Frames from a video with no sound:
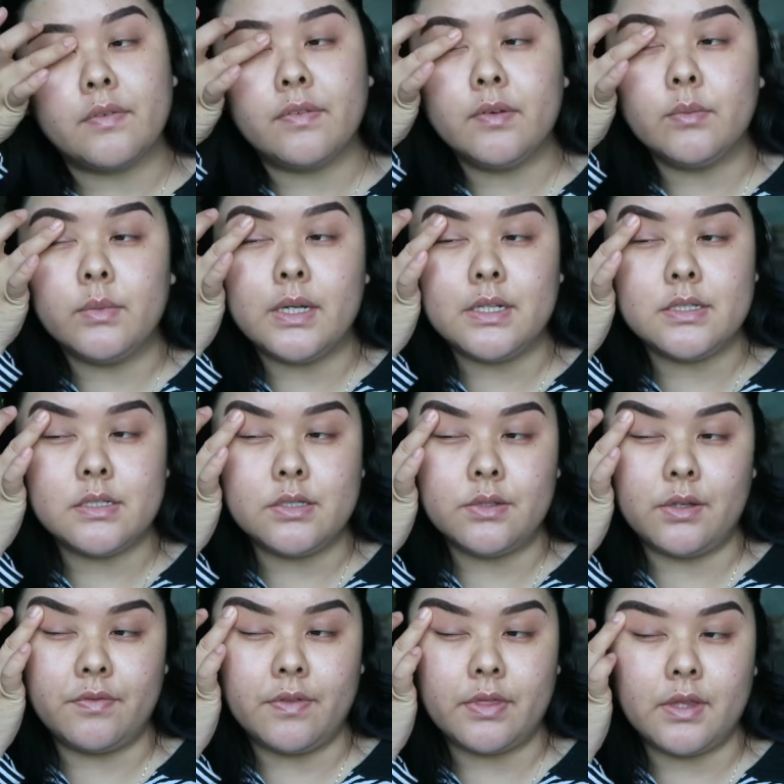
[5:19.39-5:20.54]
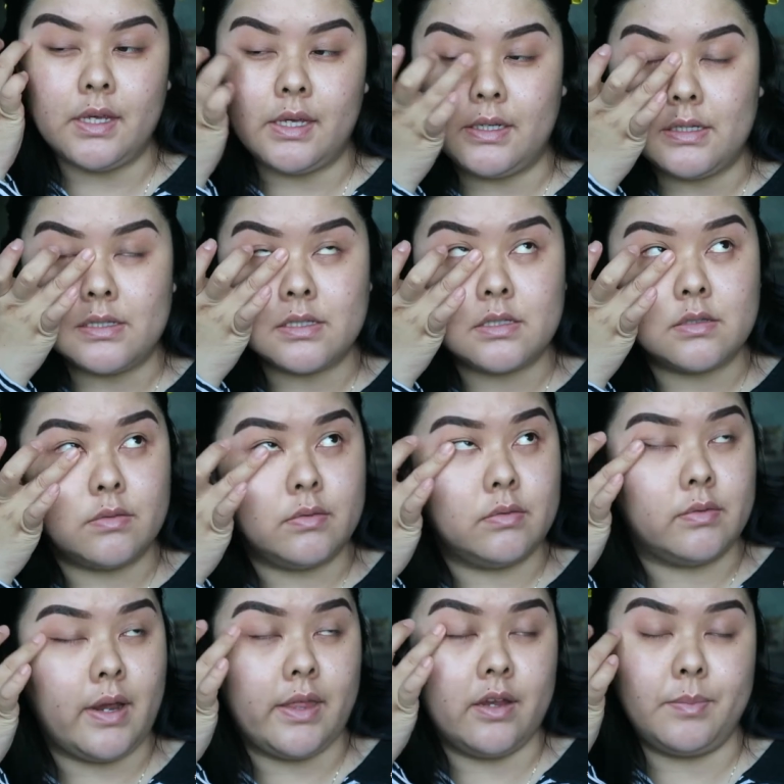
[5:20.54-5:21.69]
Different ones do different things,
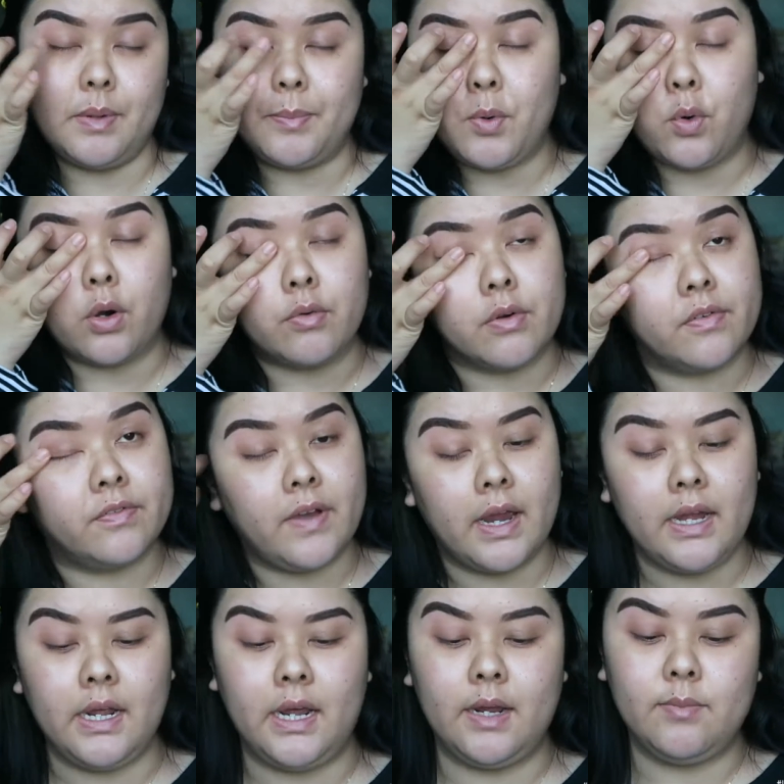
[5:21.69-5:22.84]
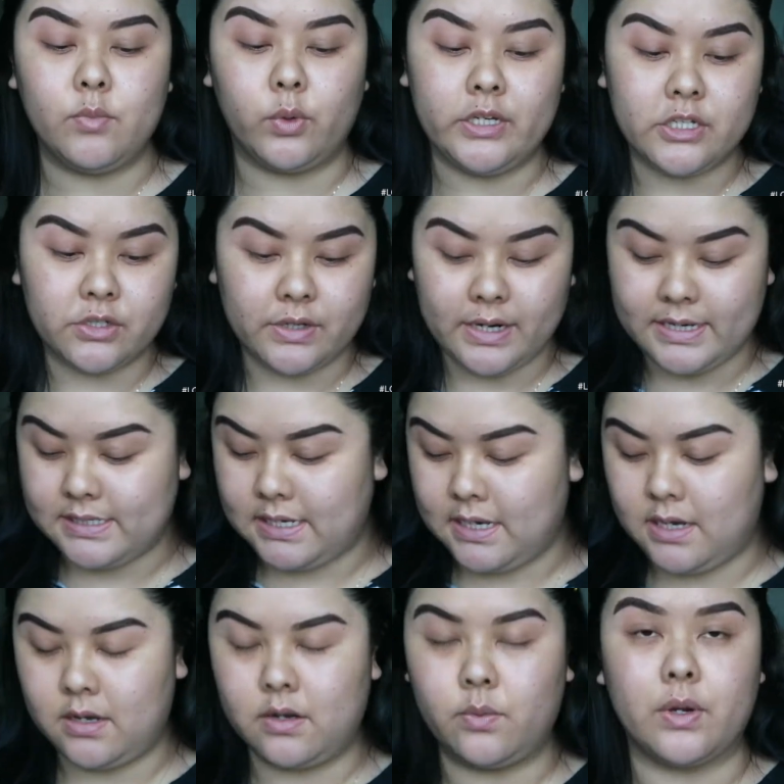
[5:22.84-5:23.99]
whether it be pore refining,
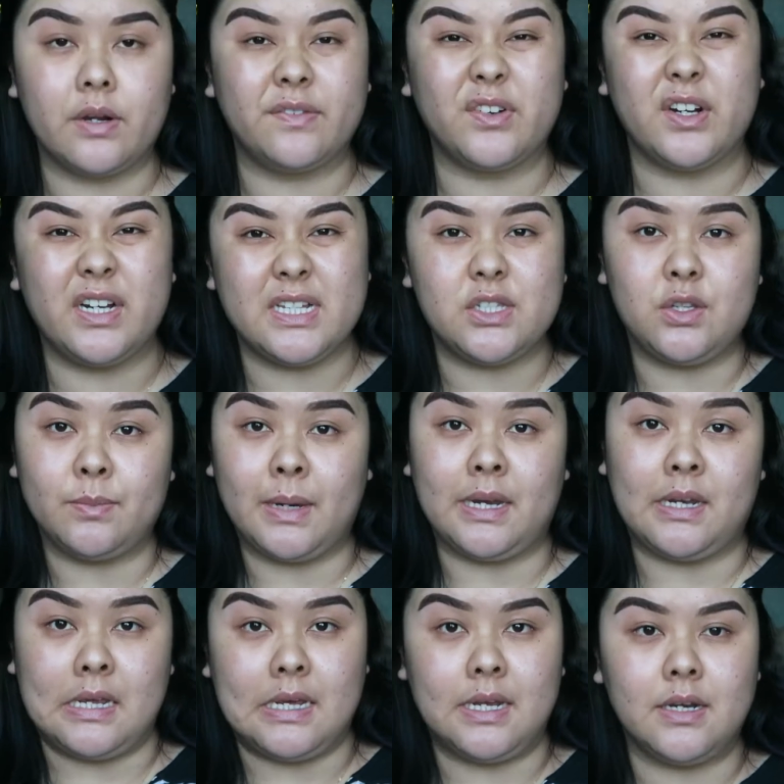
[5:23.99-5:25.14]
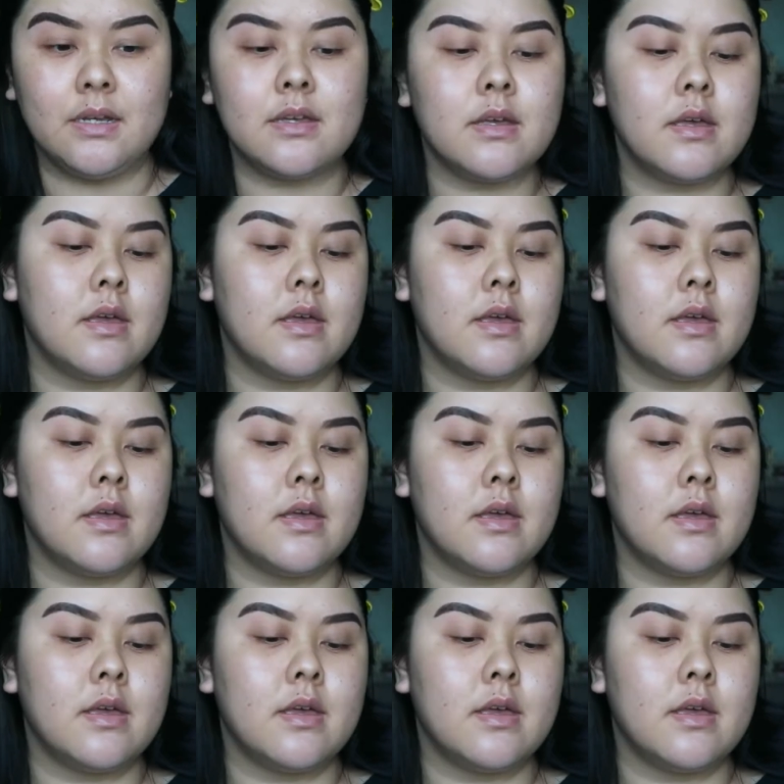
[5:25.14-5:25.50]
moisturizing, whatever it is you might need.